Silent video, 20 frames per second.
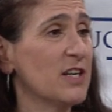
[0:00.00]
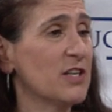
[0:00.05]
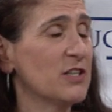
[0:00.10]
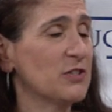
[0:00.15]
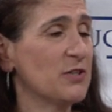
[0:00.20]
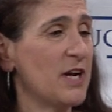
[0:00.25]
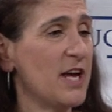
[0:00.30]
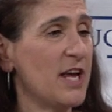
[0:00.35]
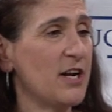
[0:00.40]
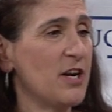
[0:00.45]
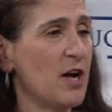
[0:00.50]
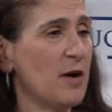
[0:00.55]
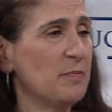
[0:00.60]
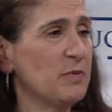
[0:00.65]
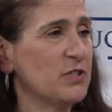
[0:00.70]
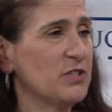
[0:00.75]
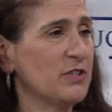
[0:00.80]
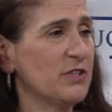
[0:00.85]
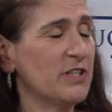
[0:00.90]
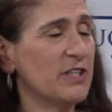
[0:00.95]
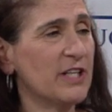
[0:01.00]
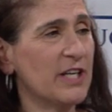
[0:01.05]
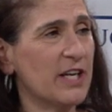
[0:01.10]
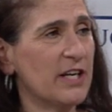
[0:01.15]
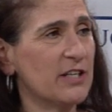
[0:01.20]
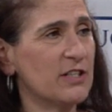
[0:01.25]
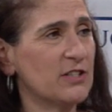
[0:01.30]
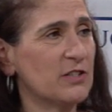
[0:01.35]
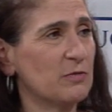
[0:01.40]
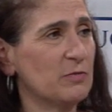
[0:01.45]
So I had an opportunity to get
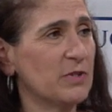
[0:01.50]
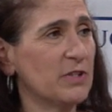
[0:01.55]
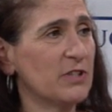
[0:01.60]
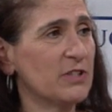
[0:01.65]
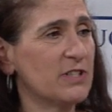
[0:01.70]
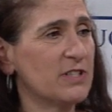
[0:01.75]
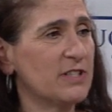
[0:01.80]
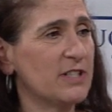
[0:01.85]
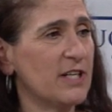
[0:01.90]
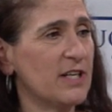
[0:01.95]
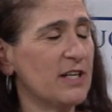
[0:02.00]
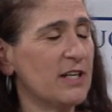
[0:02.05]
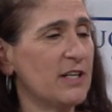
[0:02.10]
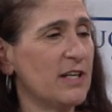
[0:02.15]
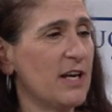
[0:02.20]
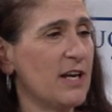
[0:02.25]
into real estate,